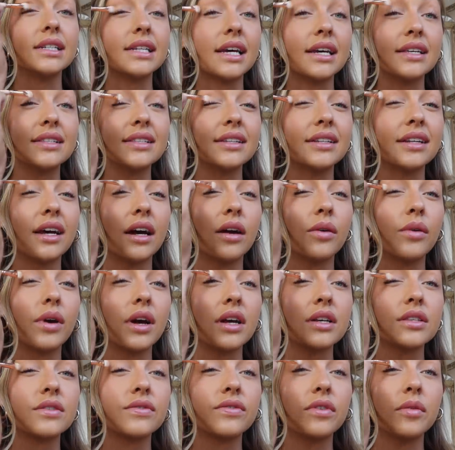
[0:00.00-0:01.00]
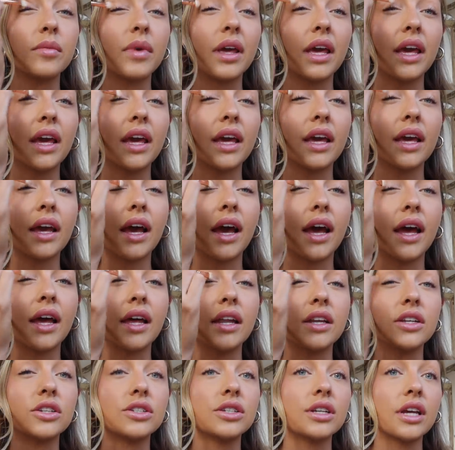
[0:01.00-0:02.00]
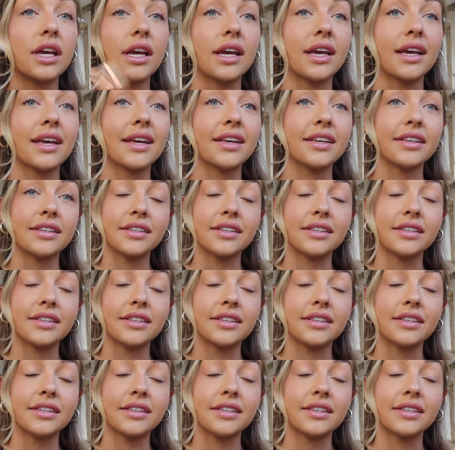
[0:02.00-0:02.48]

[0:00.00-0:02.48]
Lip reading: Daisy now works for me and she